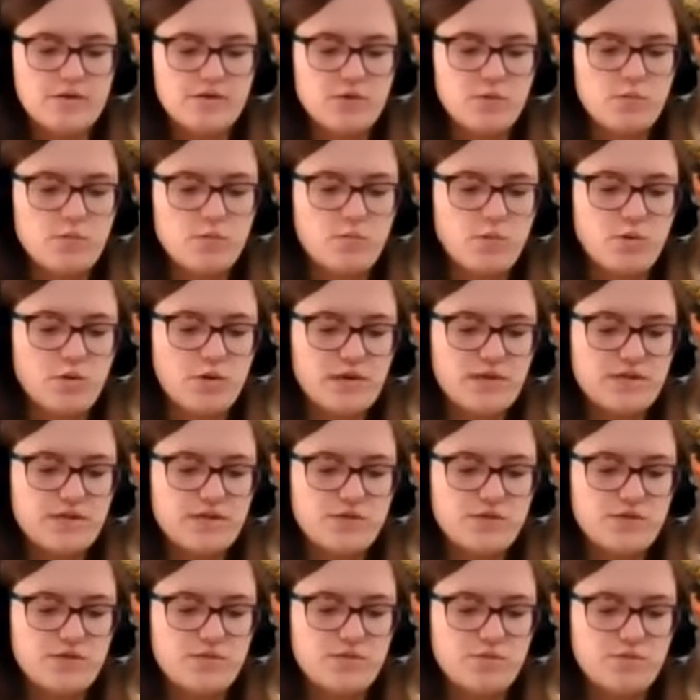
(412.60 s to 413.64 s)
don't worry
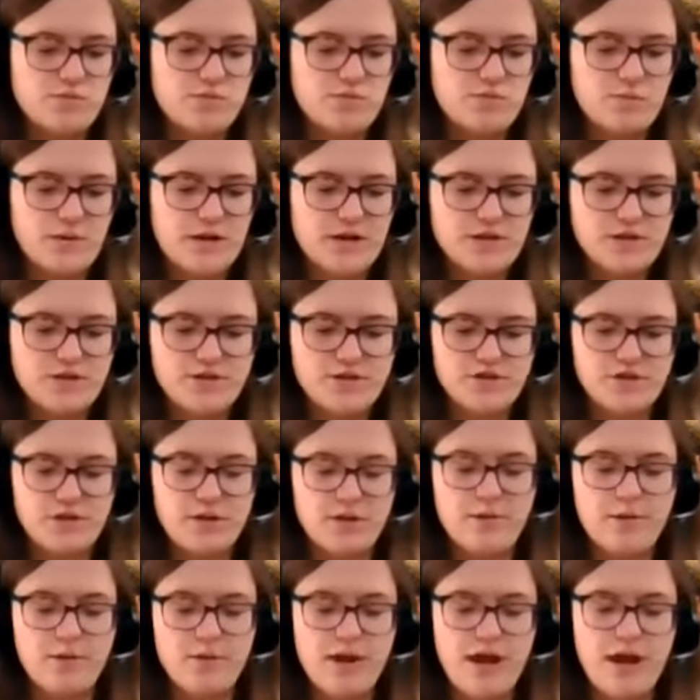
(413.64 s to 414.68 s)
too much
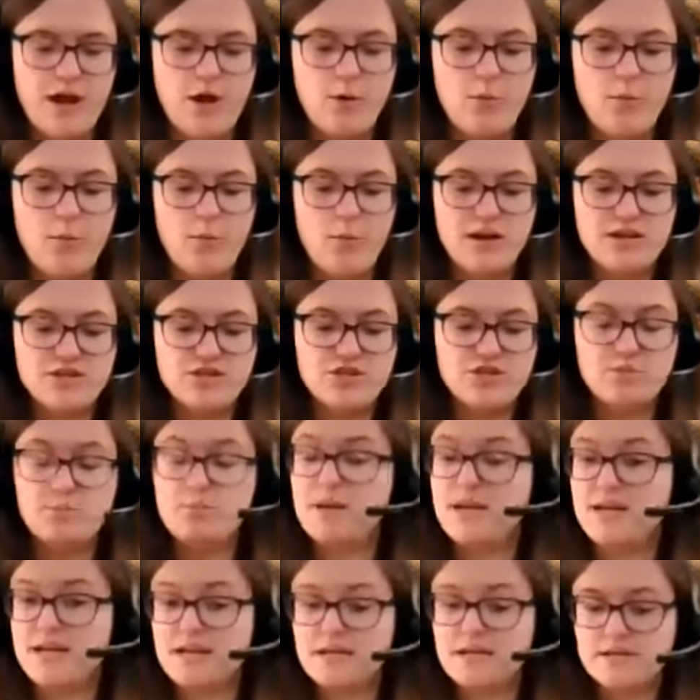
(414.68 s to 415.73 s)
about how much
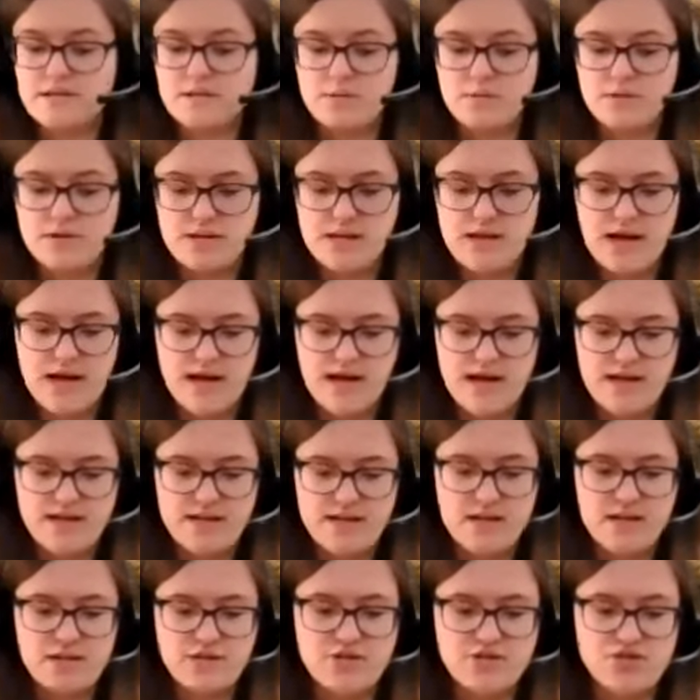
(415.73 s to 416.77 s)
baking soda to
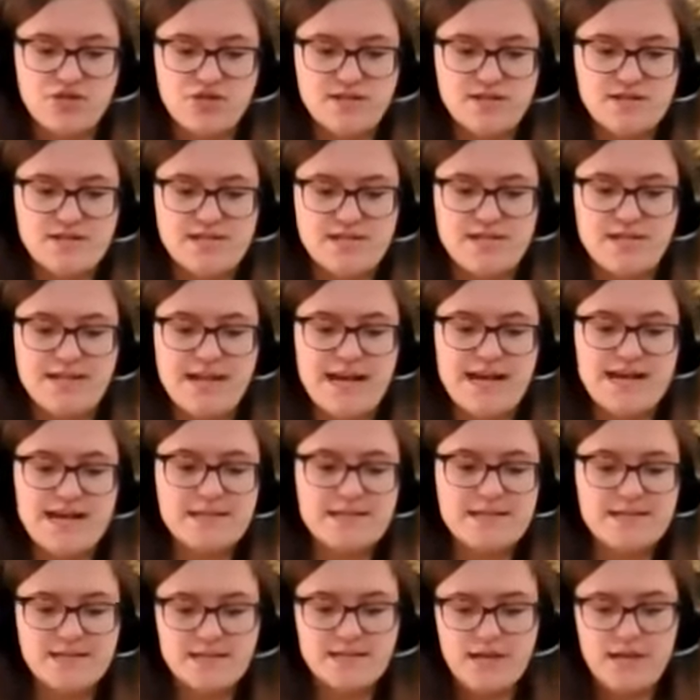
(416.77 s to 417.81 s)
add just
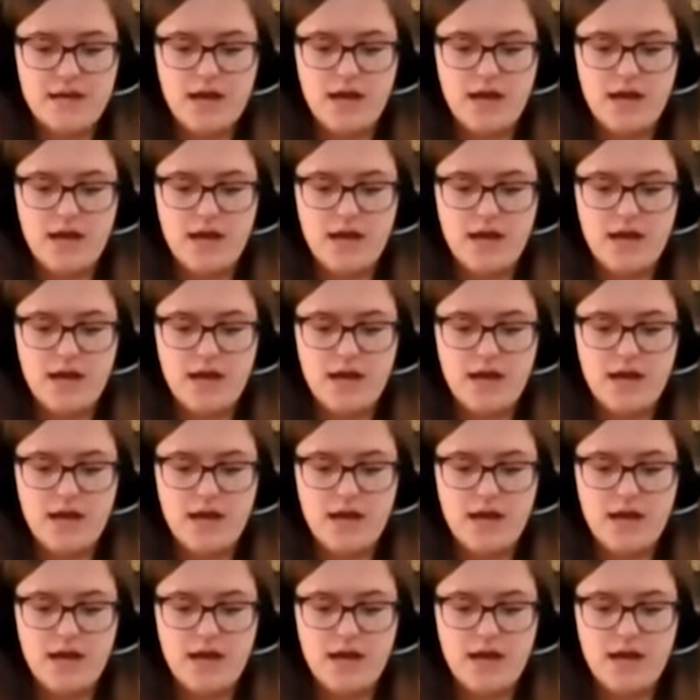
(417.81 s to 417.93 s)
yet.